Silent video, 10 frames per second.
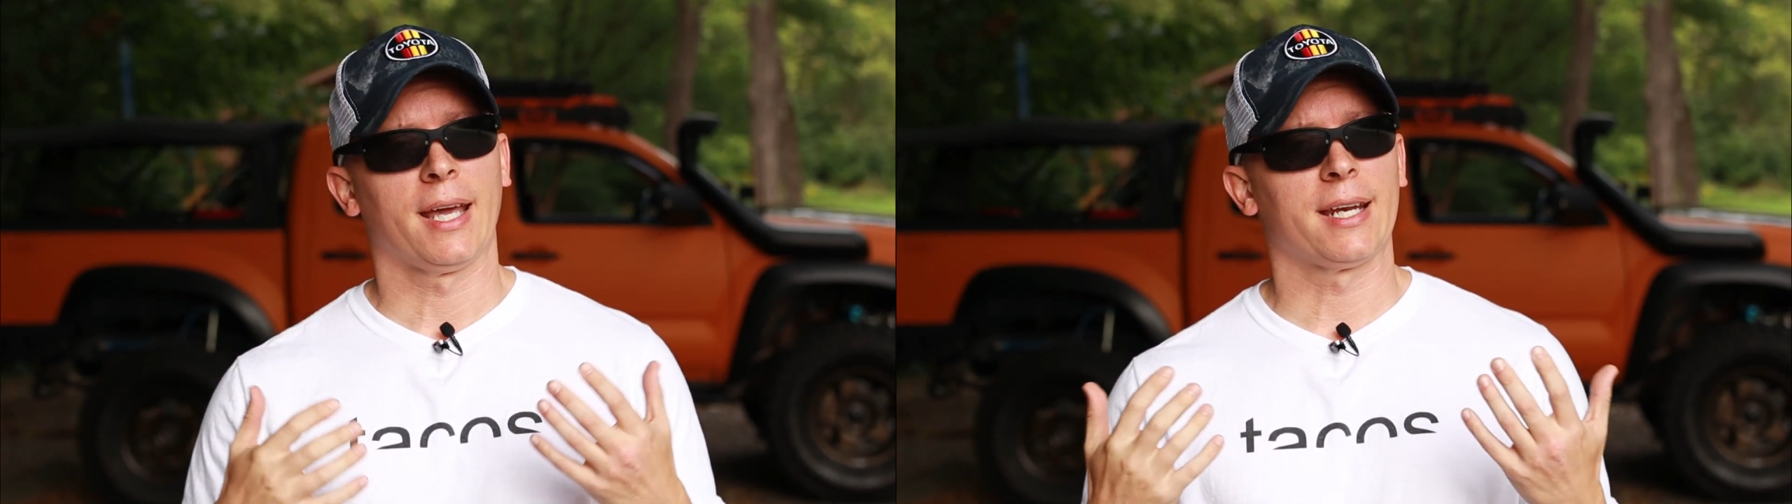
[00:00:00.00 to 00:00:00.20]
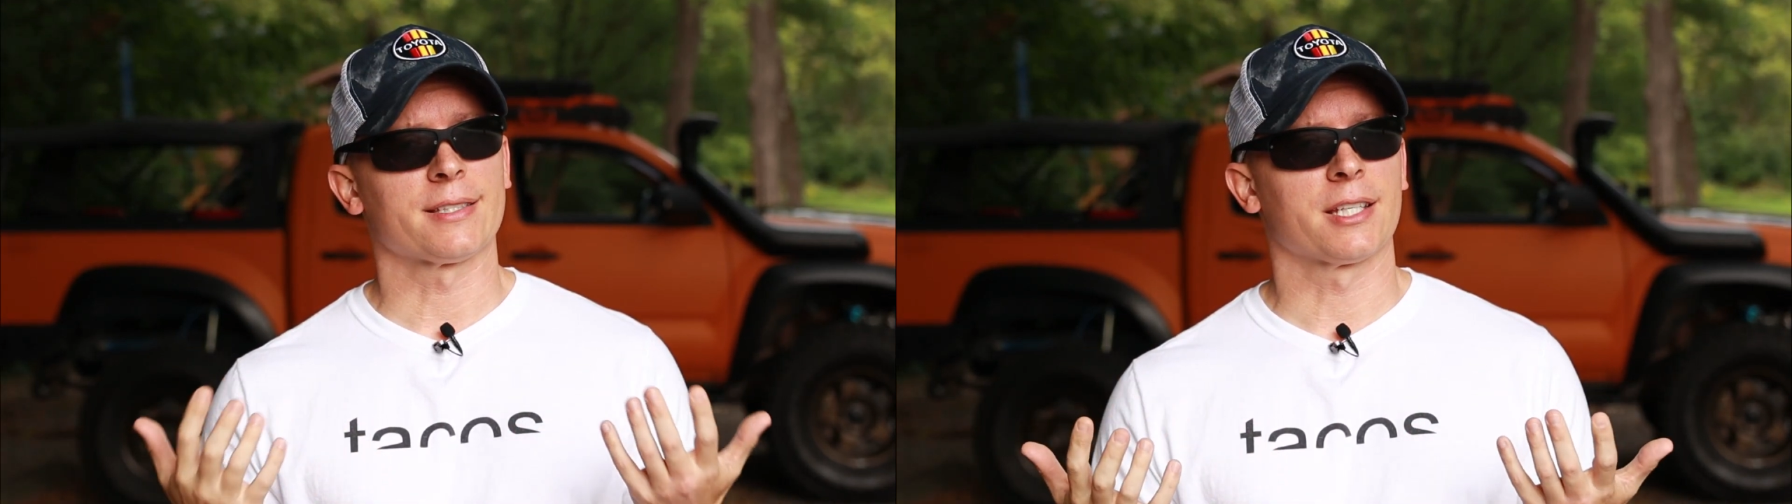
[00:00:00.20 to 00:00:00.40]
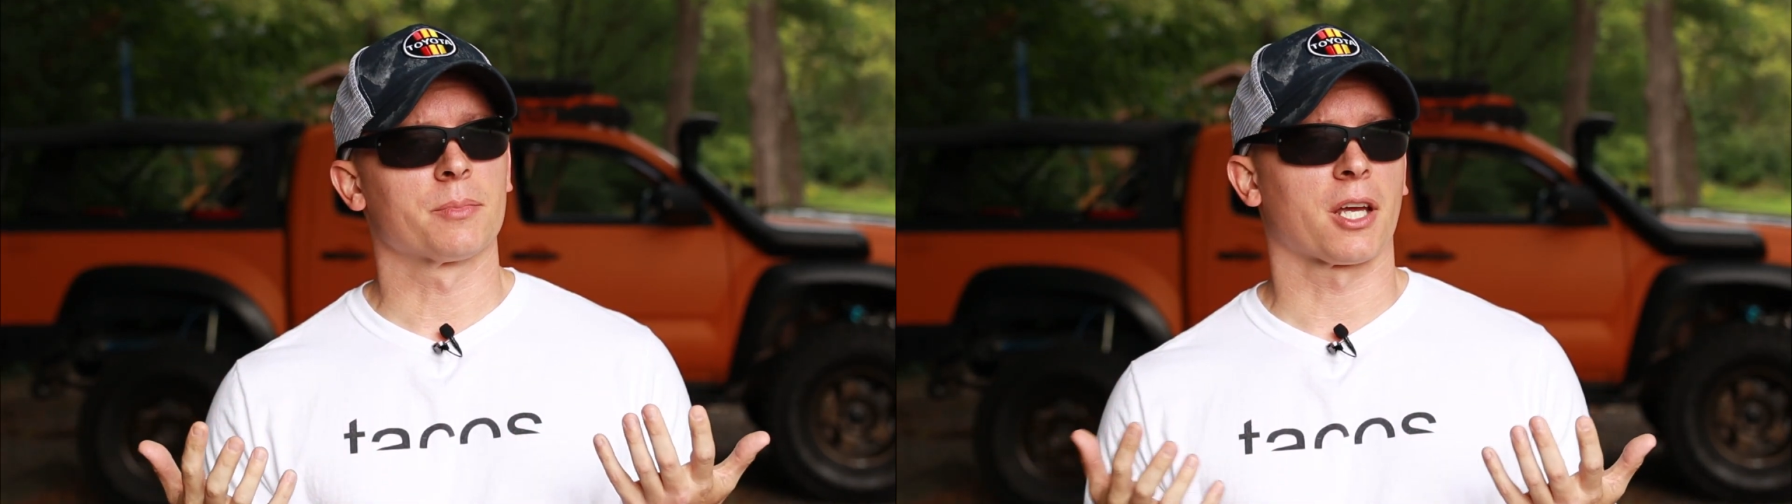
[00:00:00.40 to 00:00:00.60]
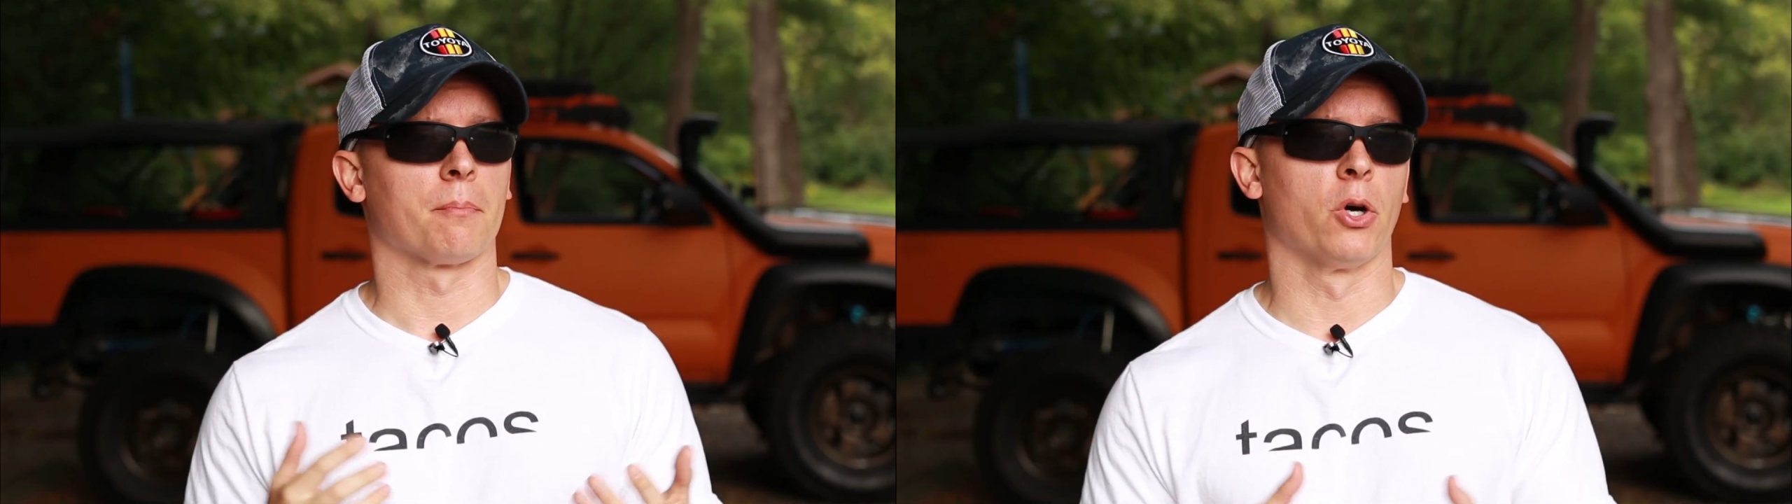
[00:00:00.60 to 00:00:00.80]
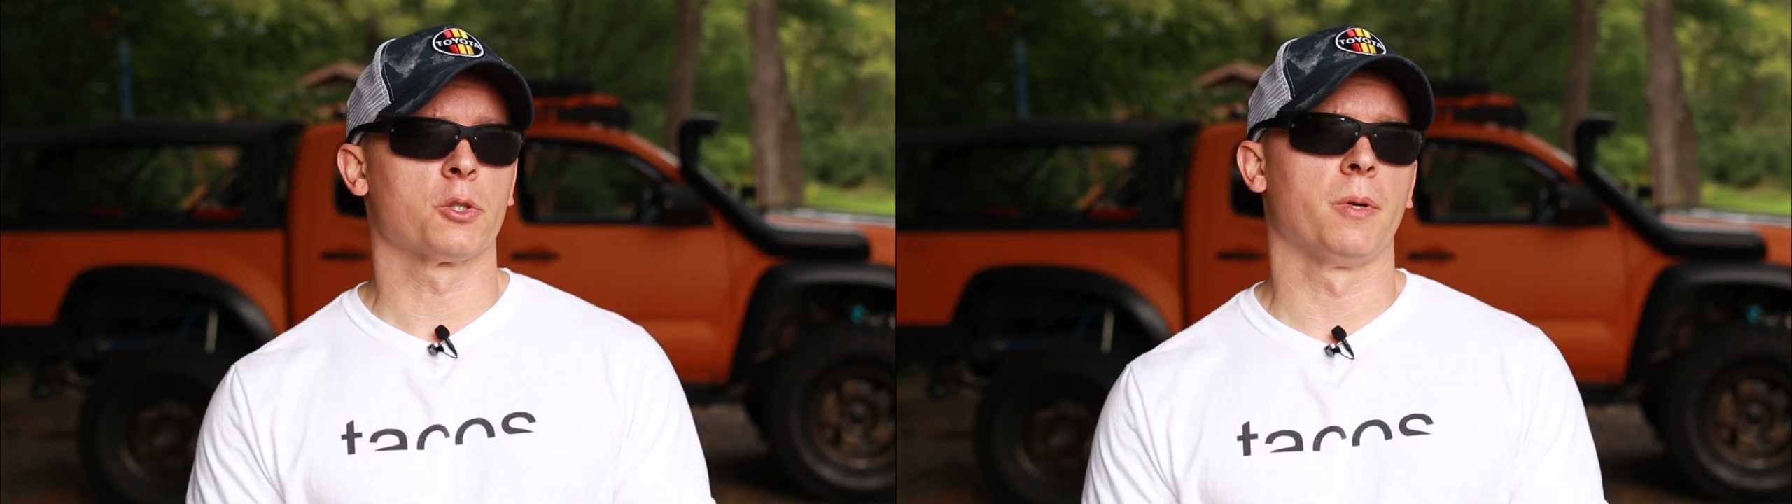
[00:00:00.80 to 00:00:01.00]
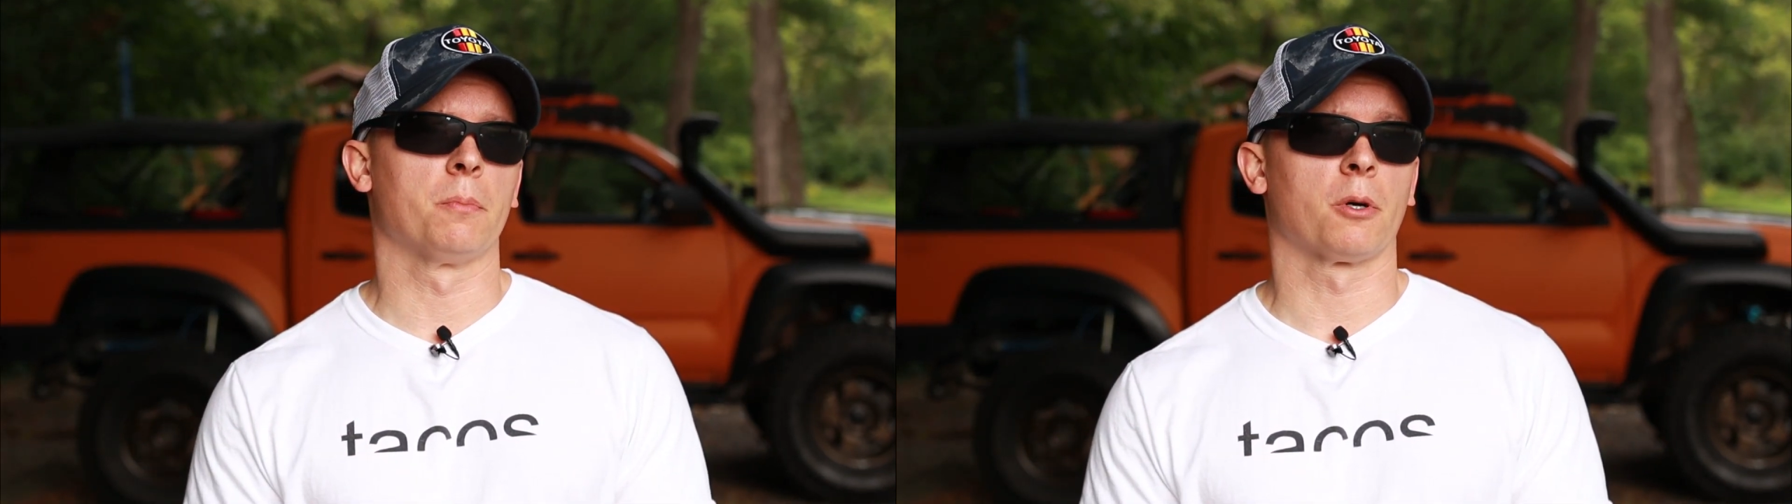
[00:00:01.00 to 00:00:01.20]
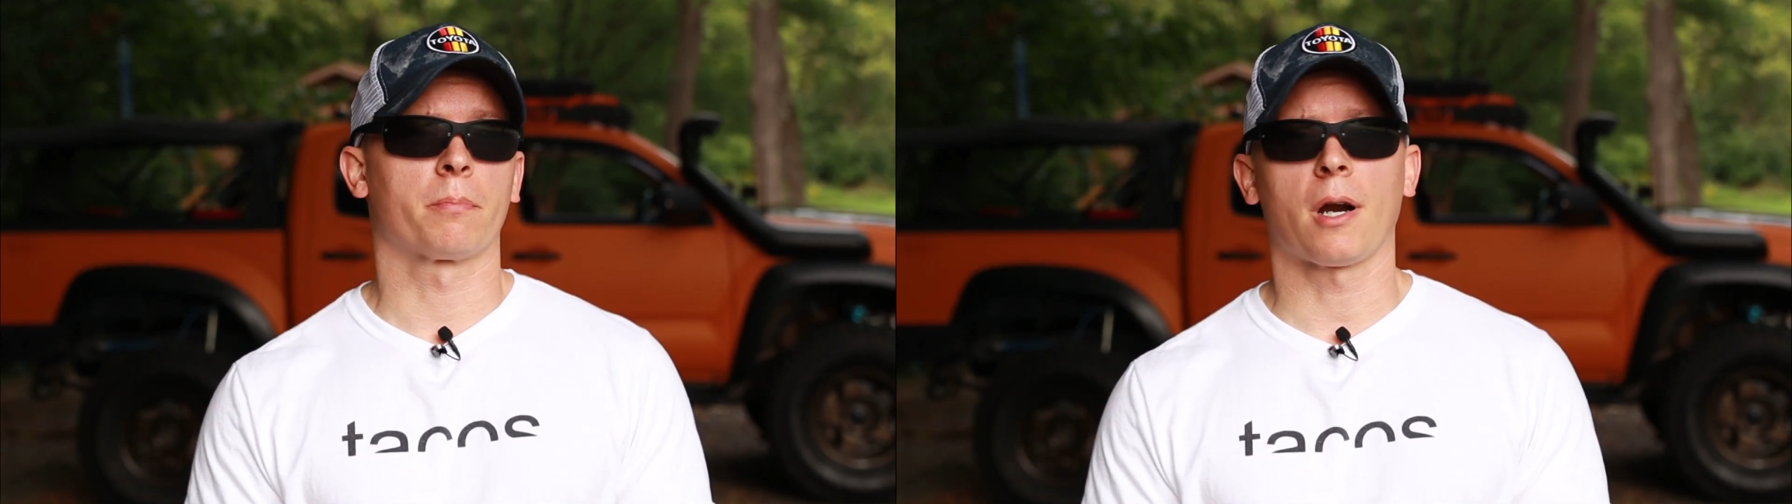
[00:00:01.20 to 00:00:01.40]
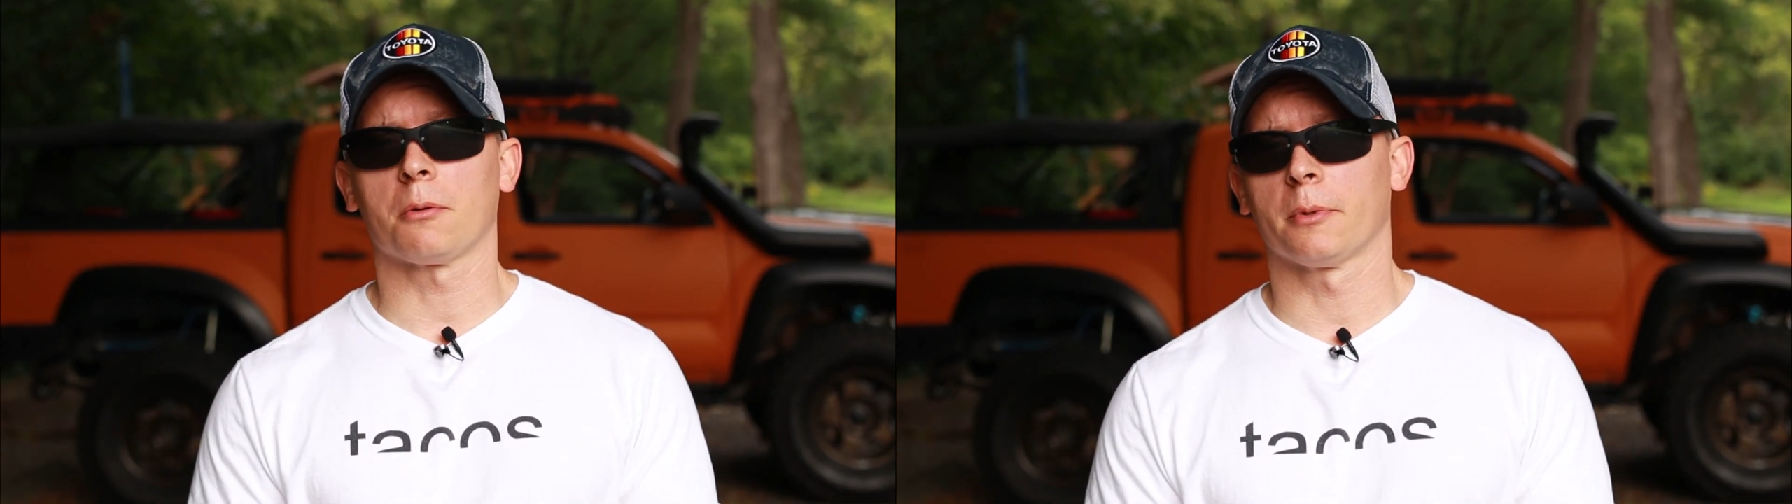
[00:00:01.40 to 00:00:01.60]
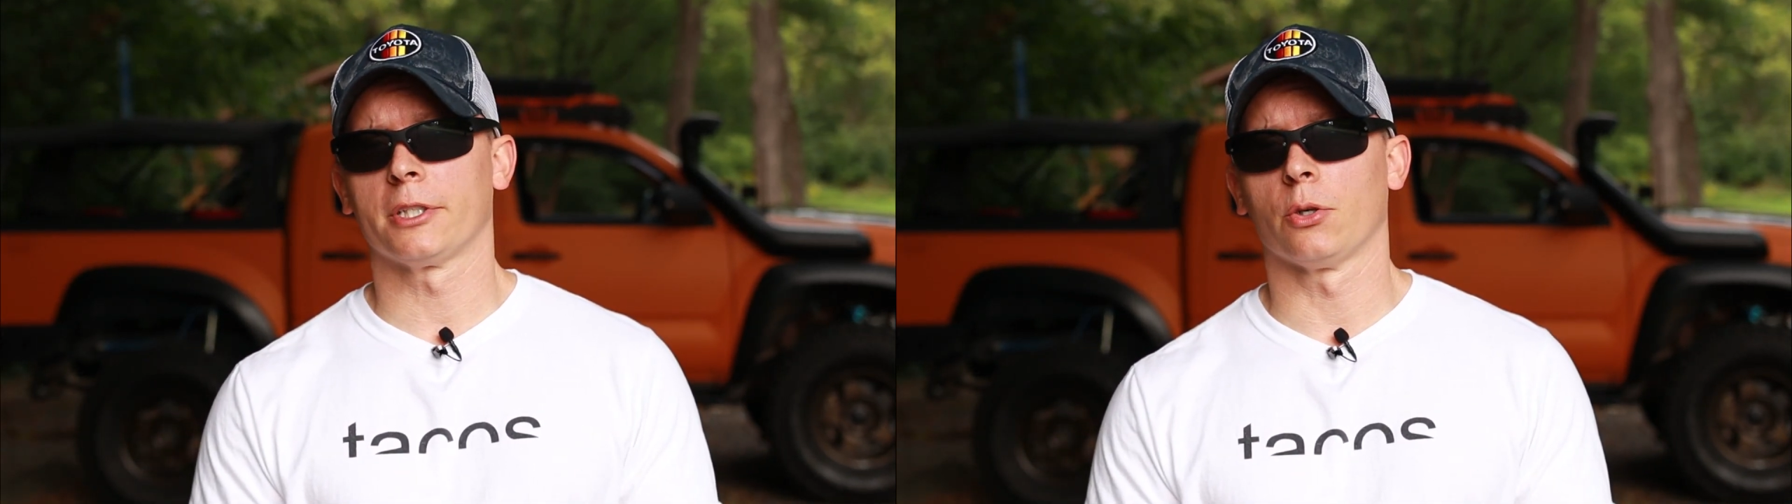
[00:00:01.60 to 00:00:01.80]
and it seems like most people are probably